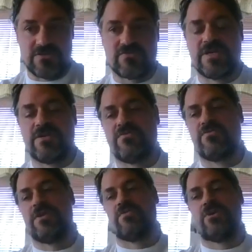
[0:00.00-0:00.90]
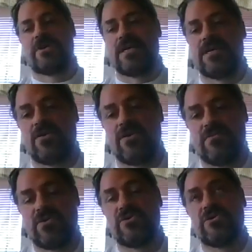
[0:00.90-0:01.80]
We're working on
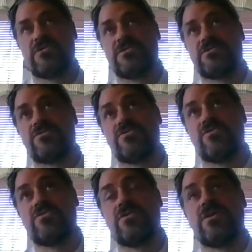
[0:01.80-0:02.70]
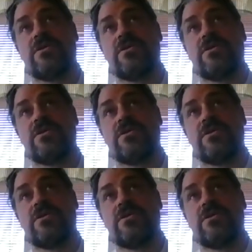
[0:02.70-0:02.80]
models to